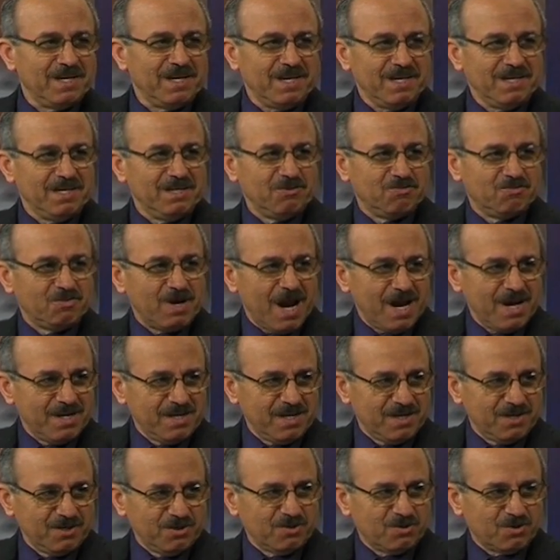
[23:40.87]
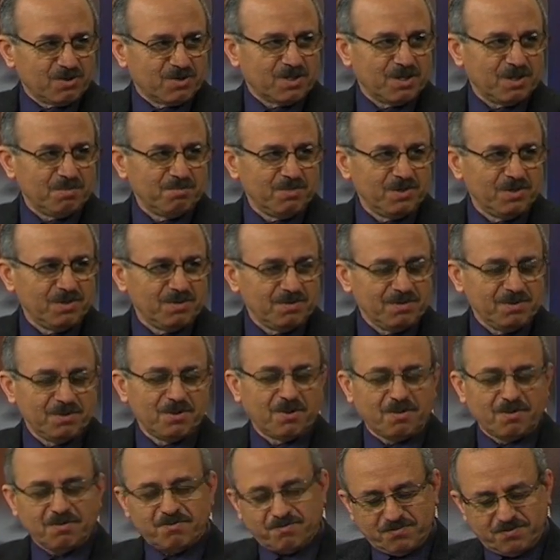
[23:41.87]
in an Iranian, you know,
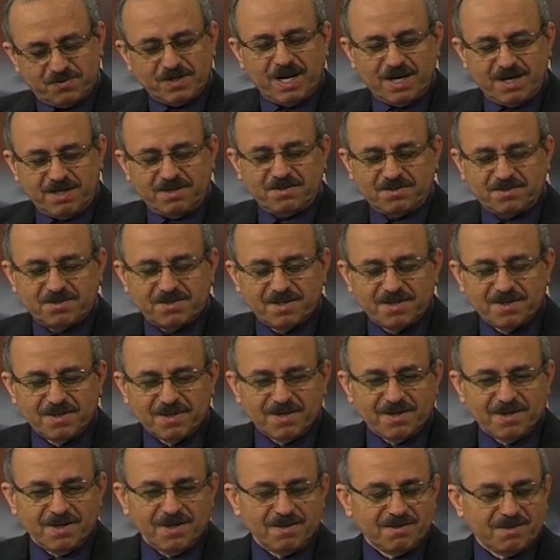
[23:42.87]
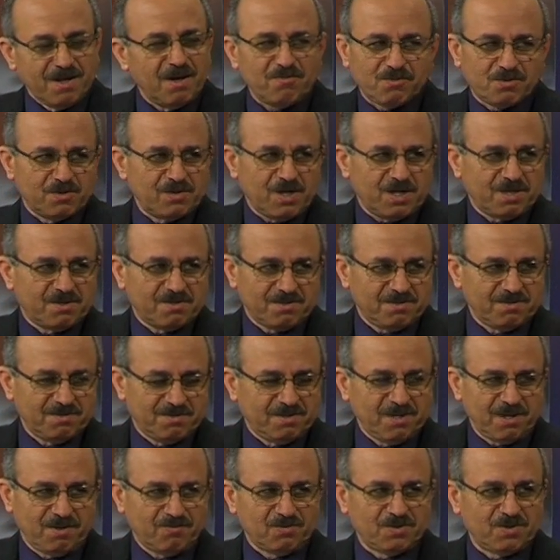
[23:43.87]
friends. They were not
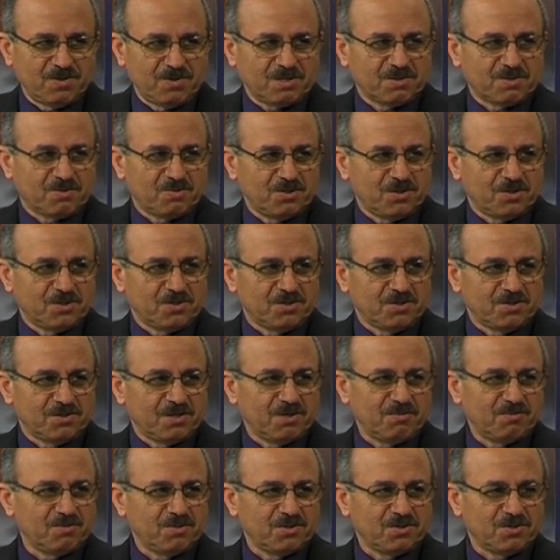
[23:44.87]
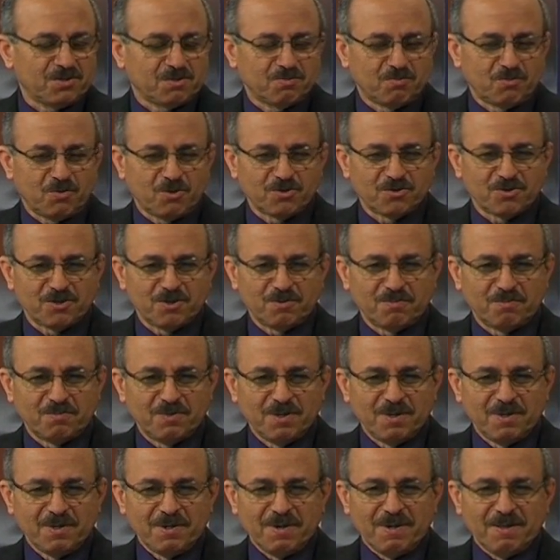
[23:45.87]
Christian. They were just Muslim.
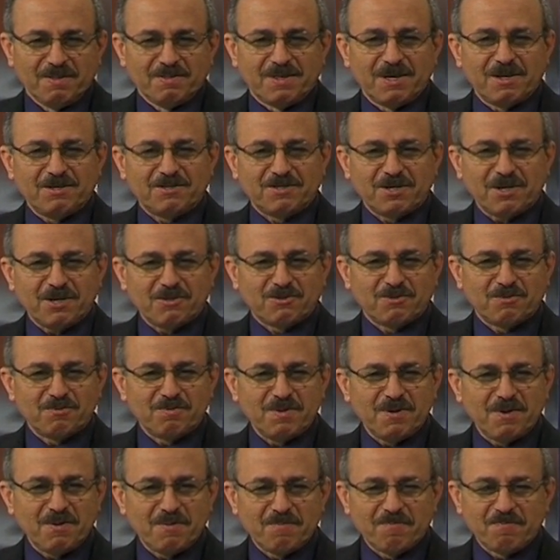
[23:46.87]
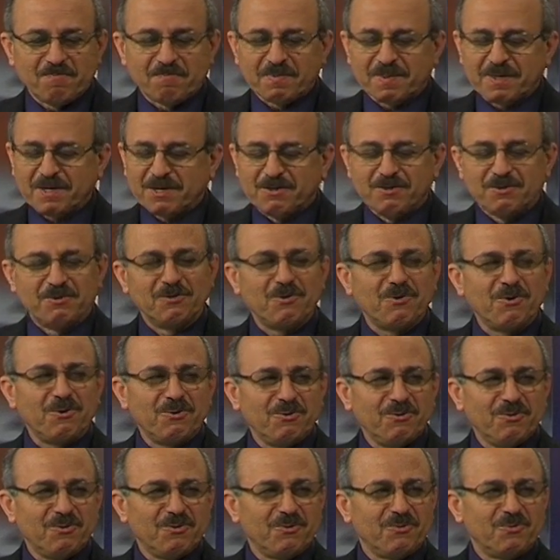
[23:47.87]
They said to me, you
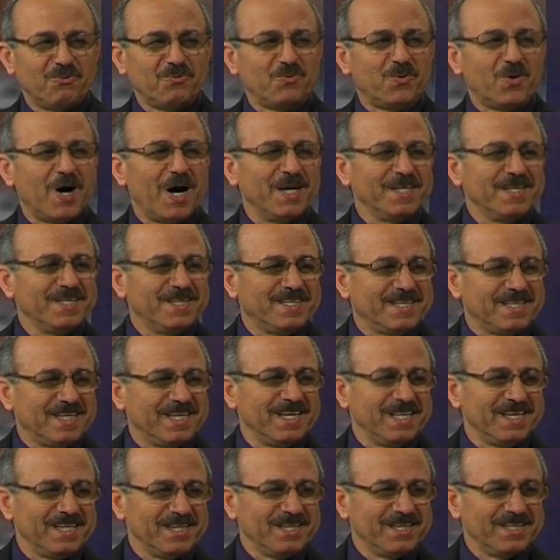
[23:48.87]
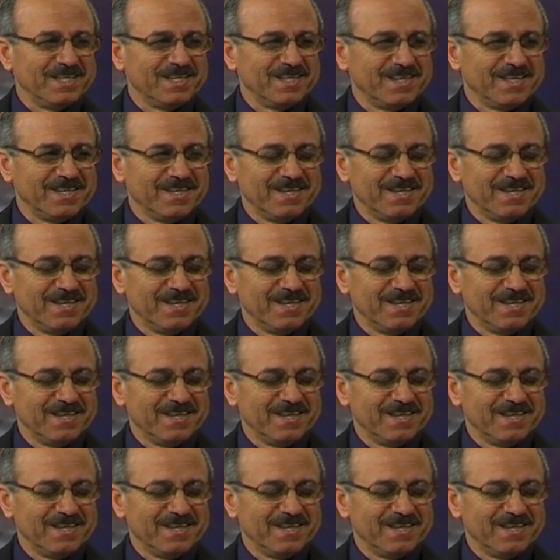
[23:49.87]
know, one thing